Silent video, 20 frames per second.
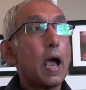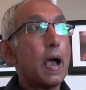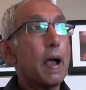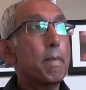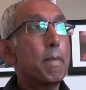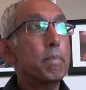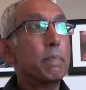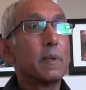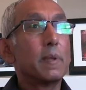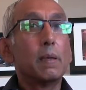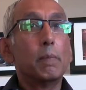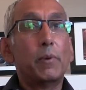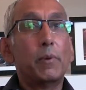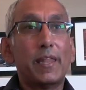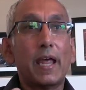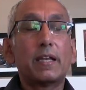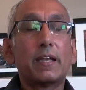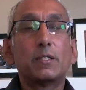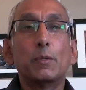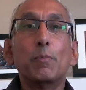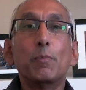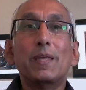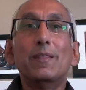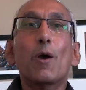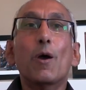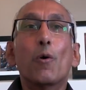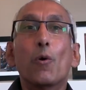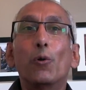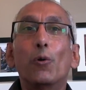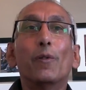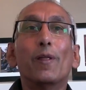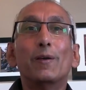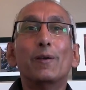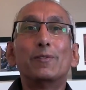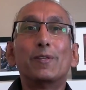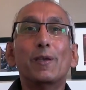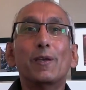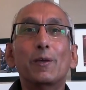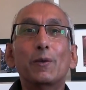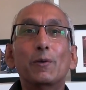Um, but that doesn't mean that all
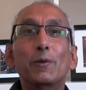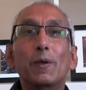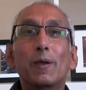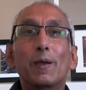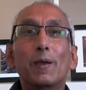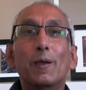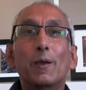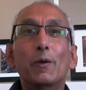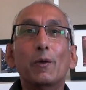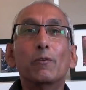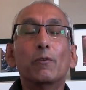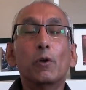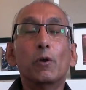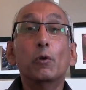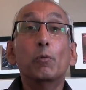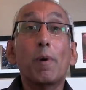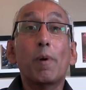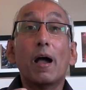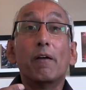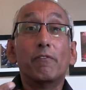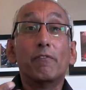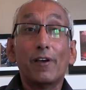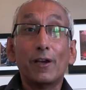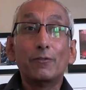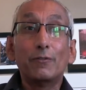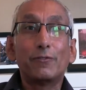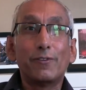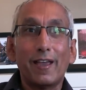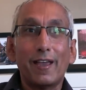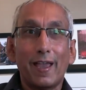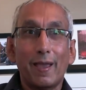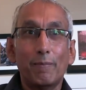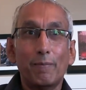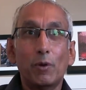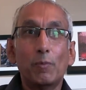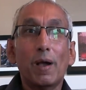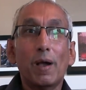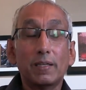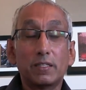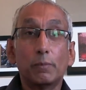those who, who, who might vote for him,
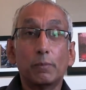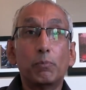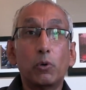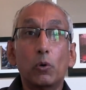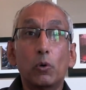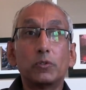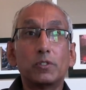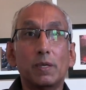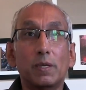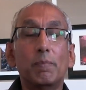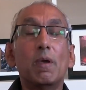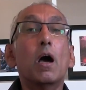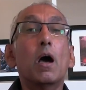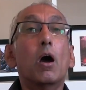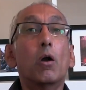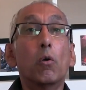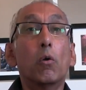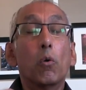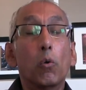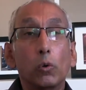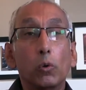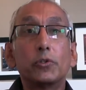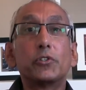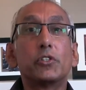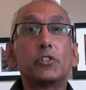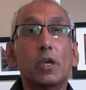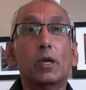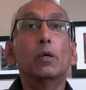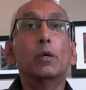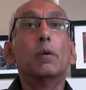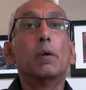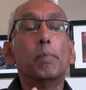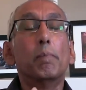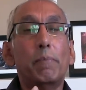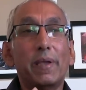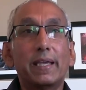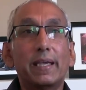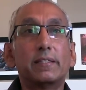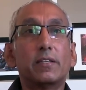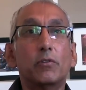who might support him, are also
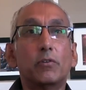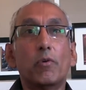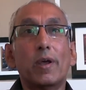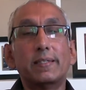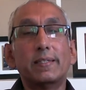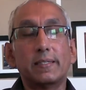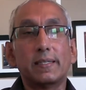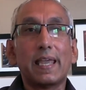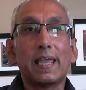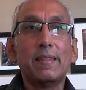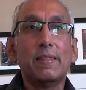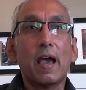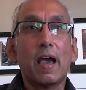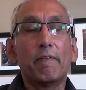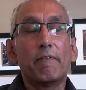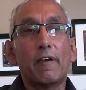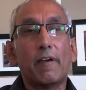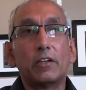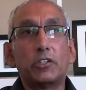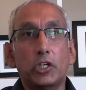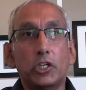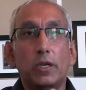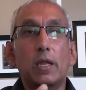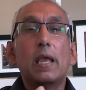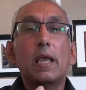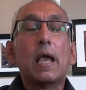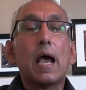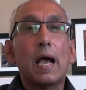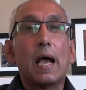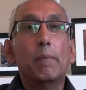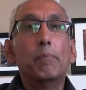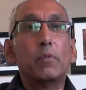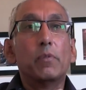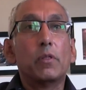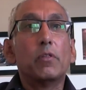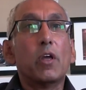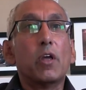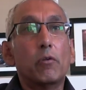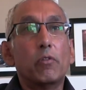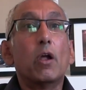bigoted and racist in that fashion. Um,
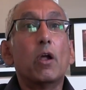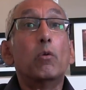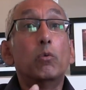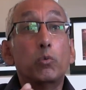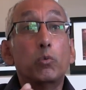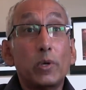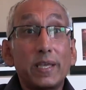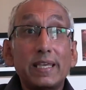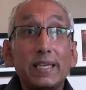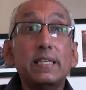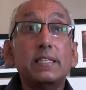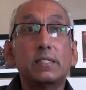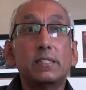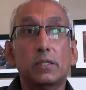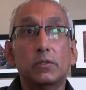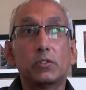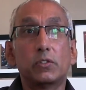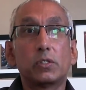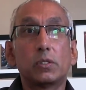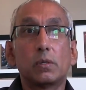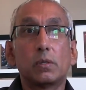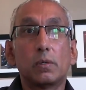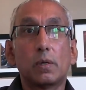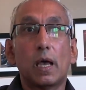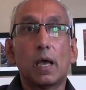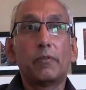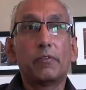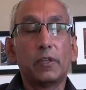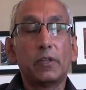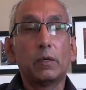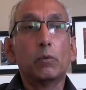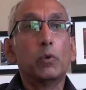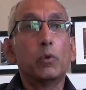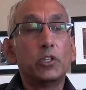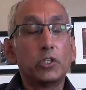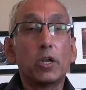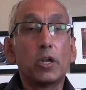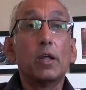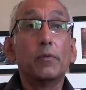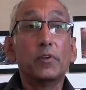there, there are reasons, I think,
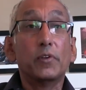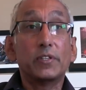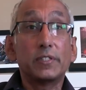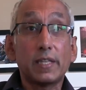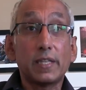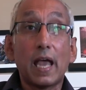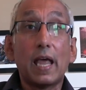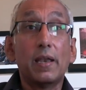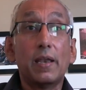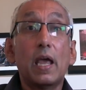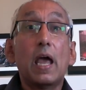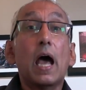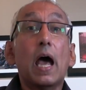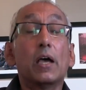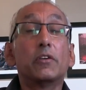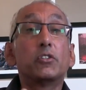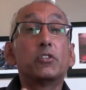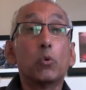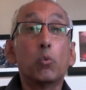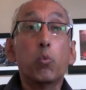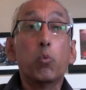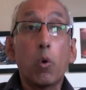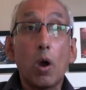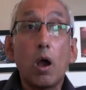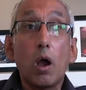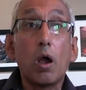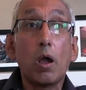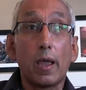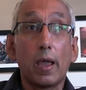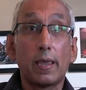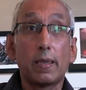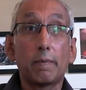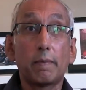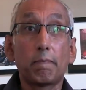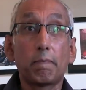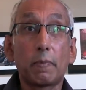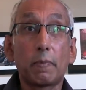we should understand as to why